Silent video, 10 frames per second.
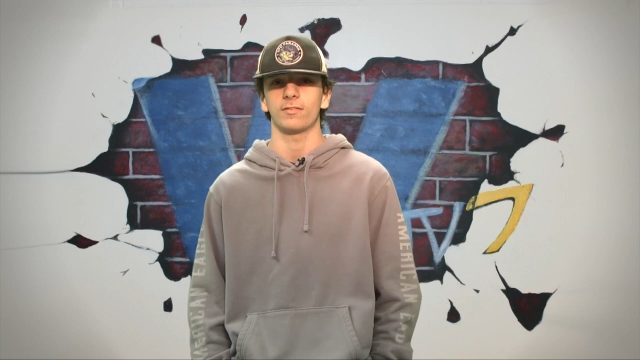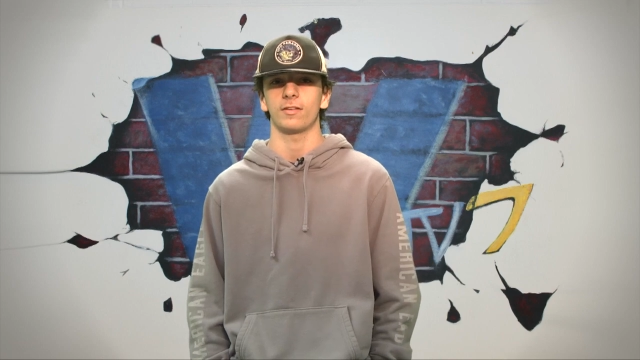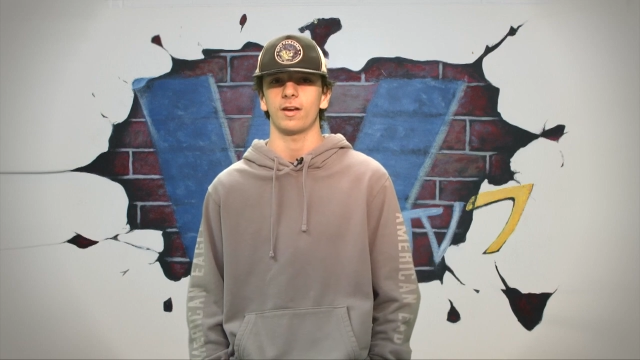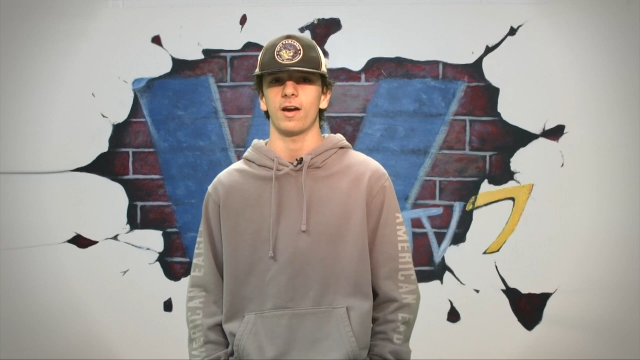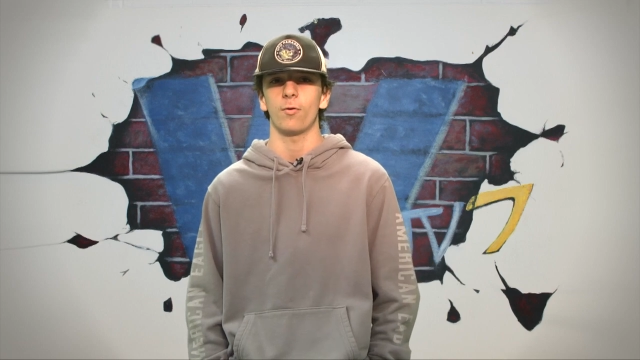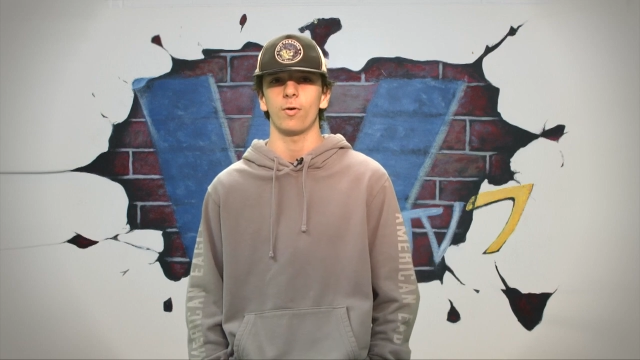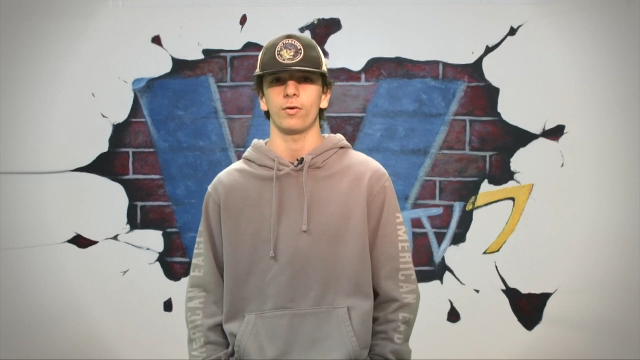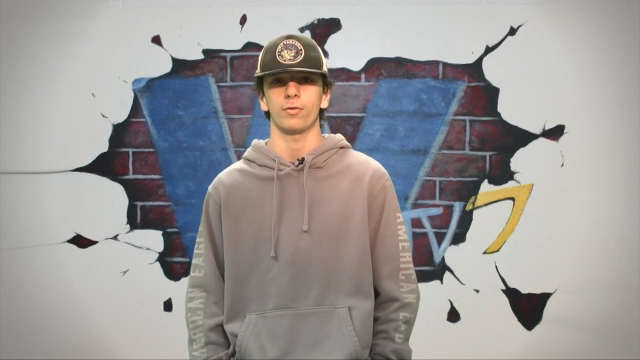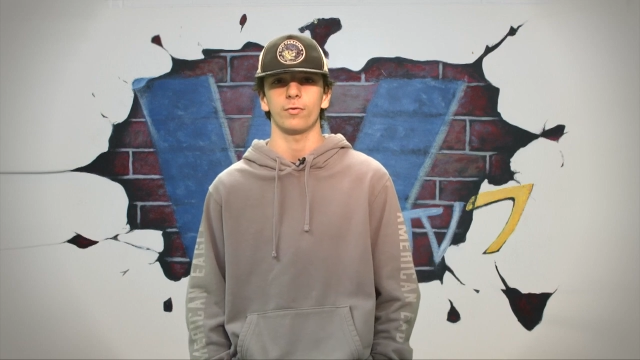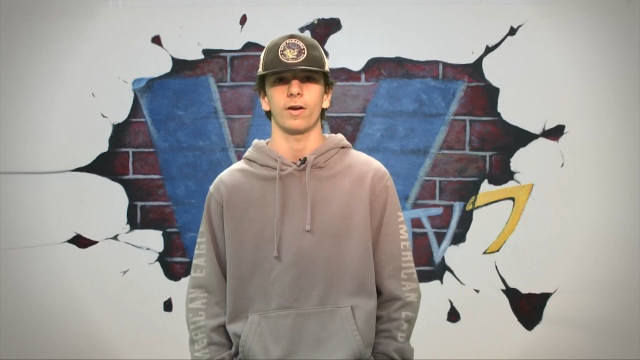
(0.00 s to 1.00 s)
how well you
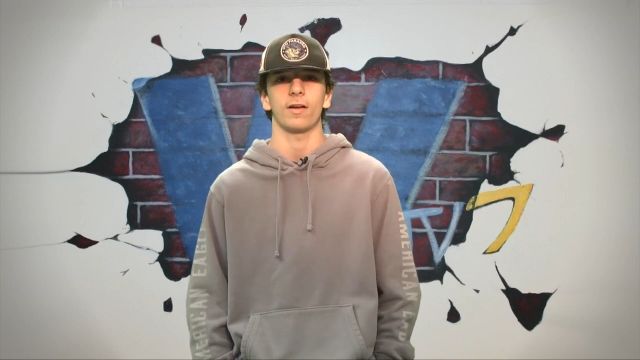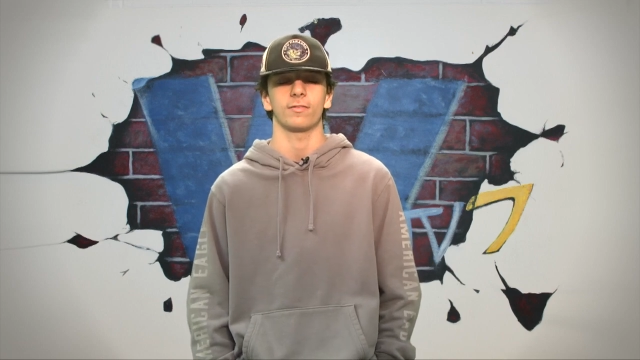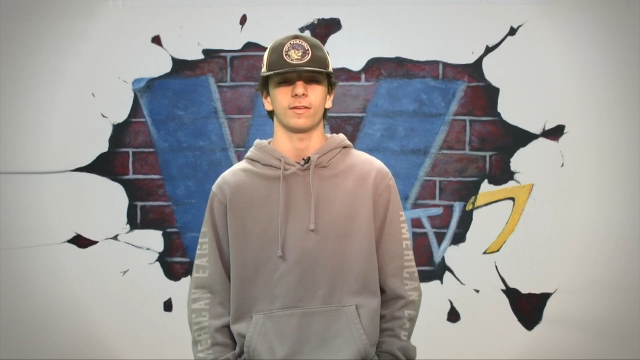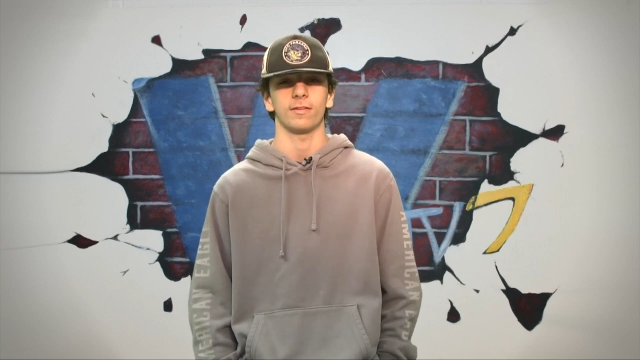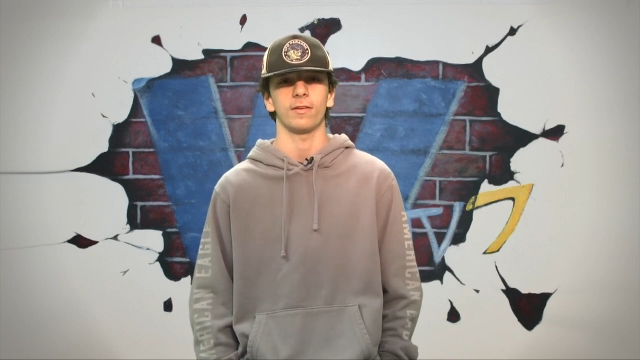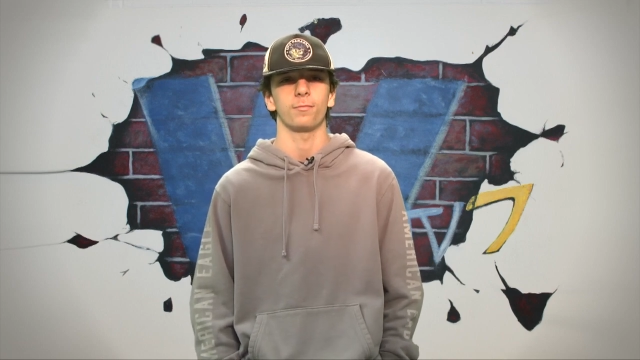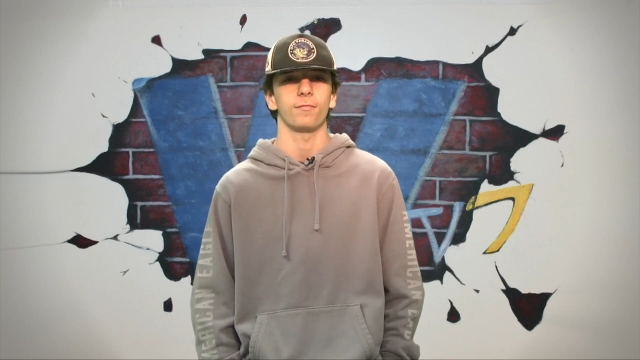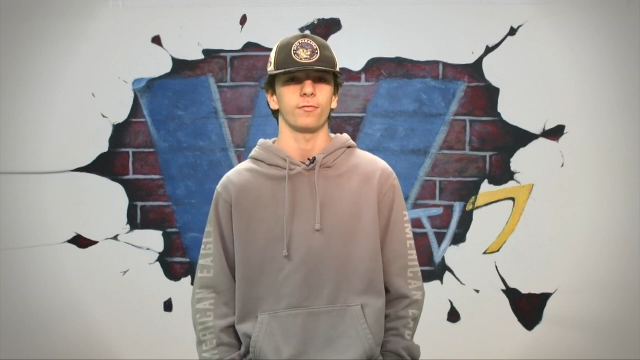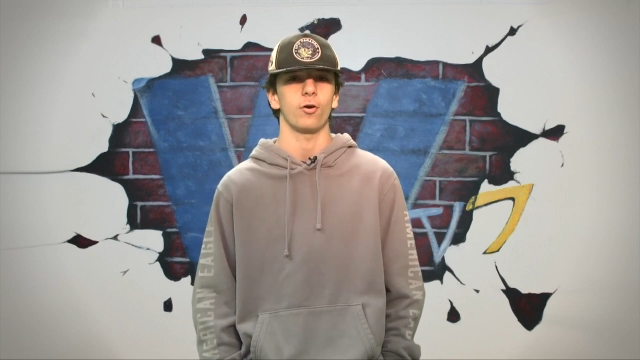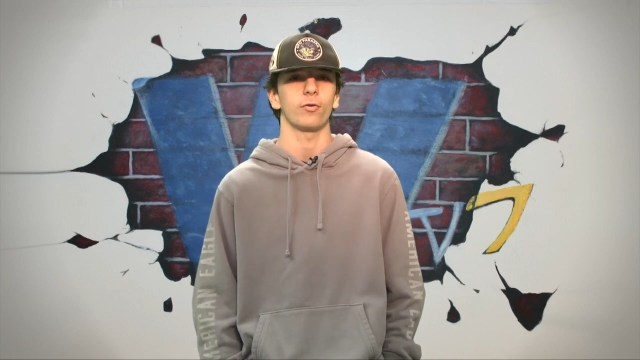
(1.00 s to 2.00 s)
guys can keep the
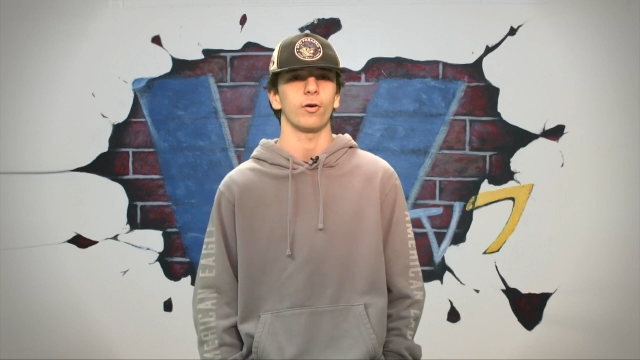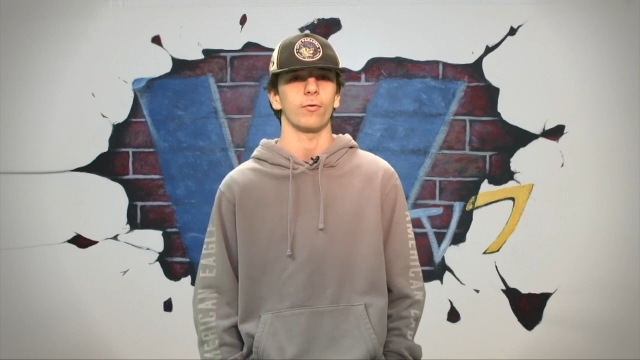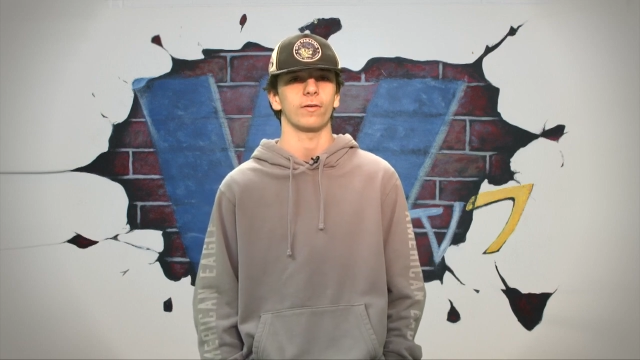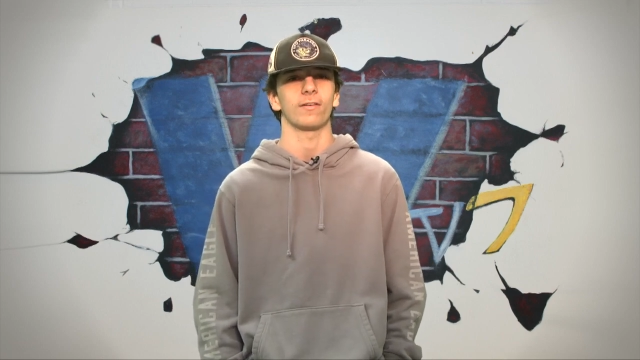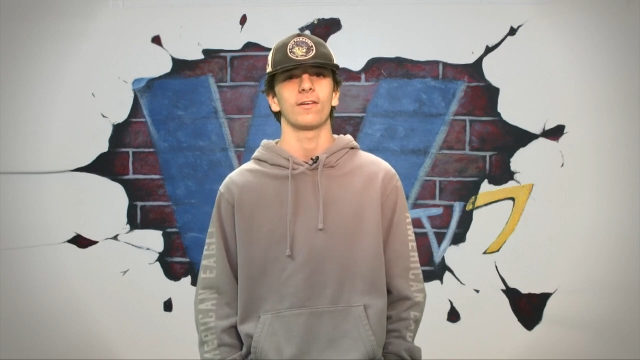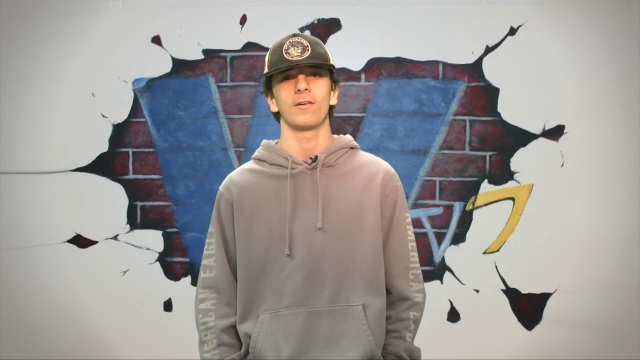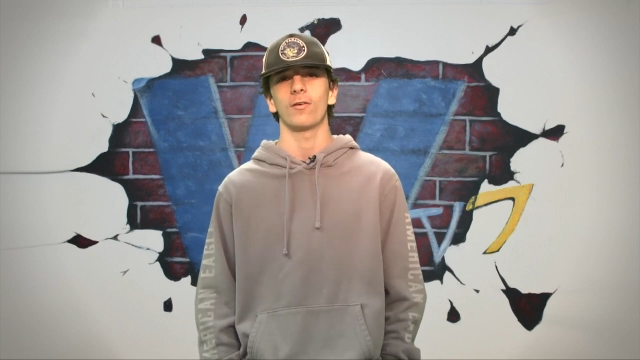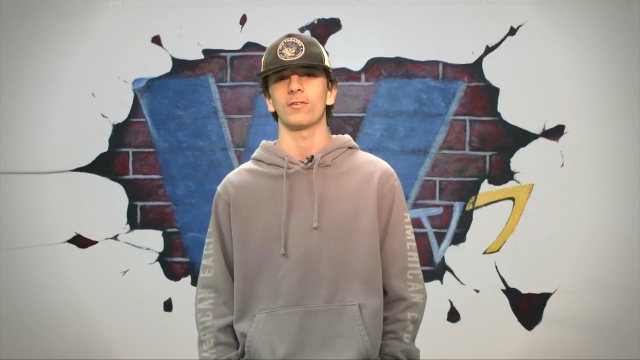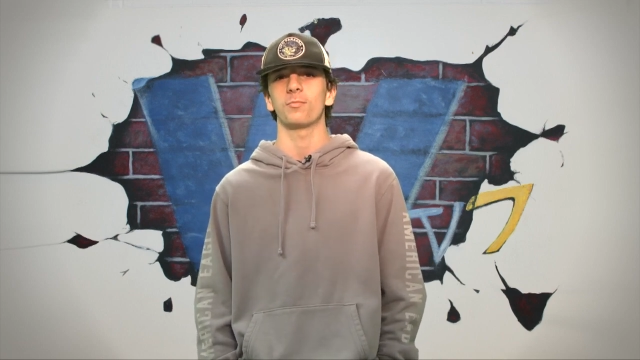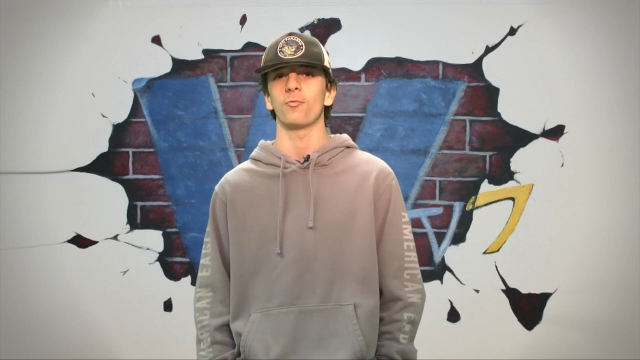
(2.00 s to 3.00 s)
flow going. Let's
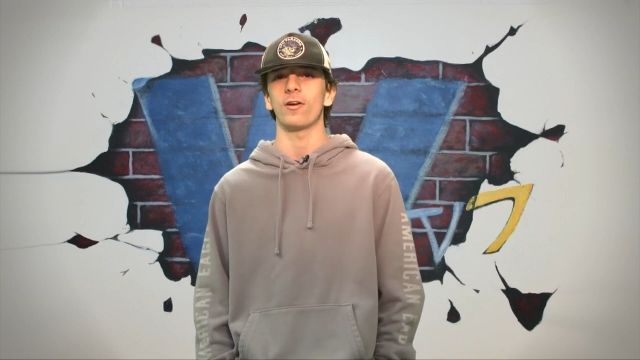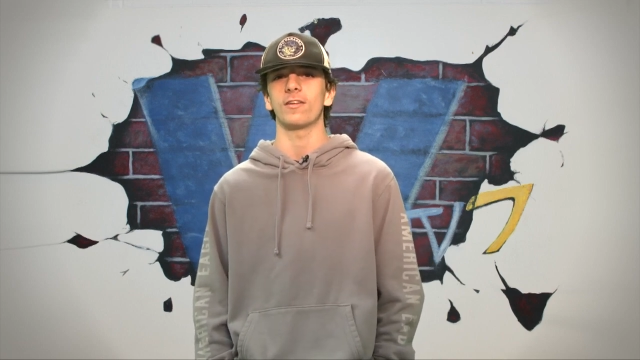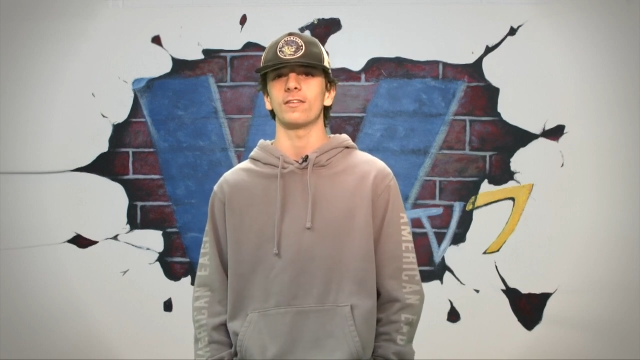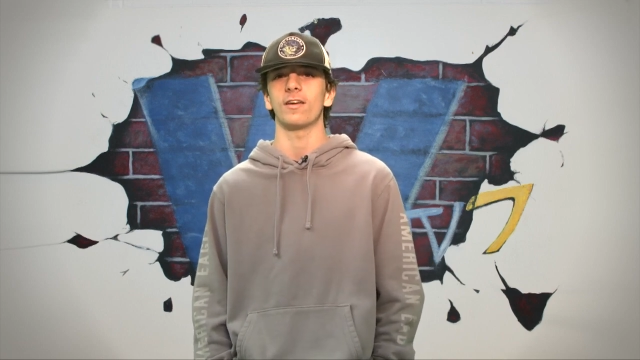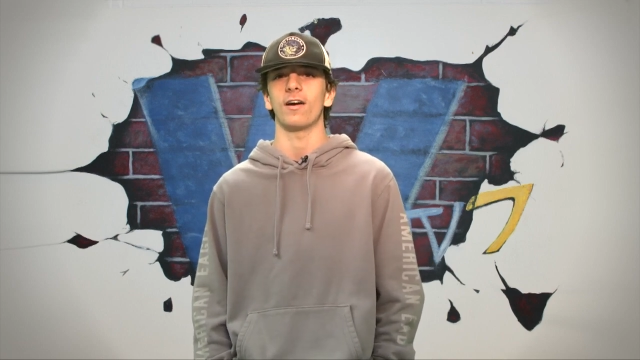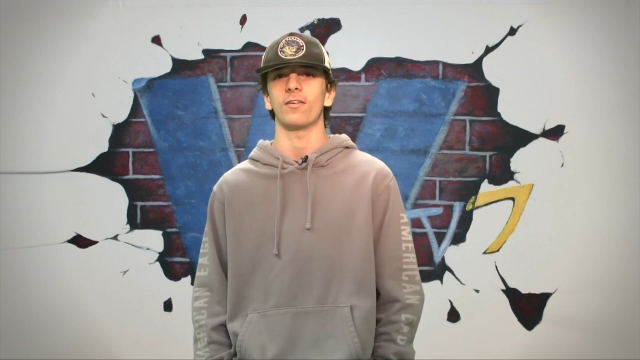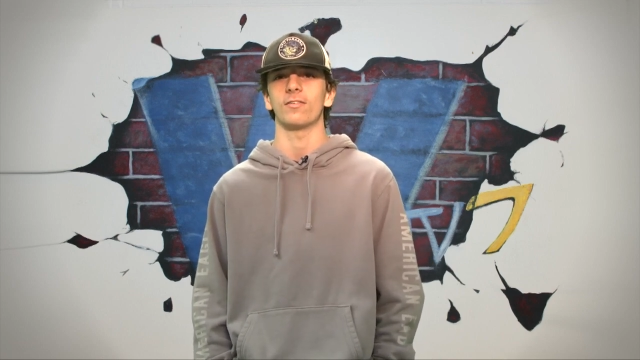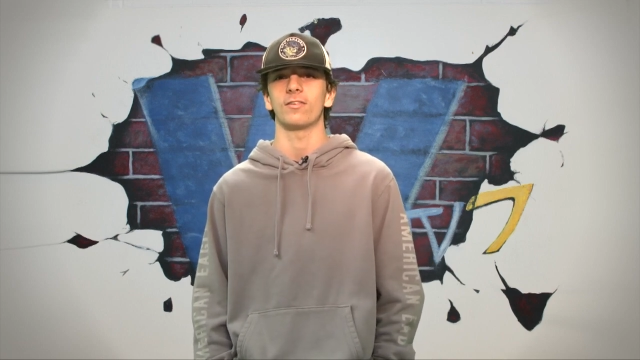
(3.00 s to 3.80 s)
break it down.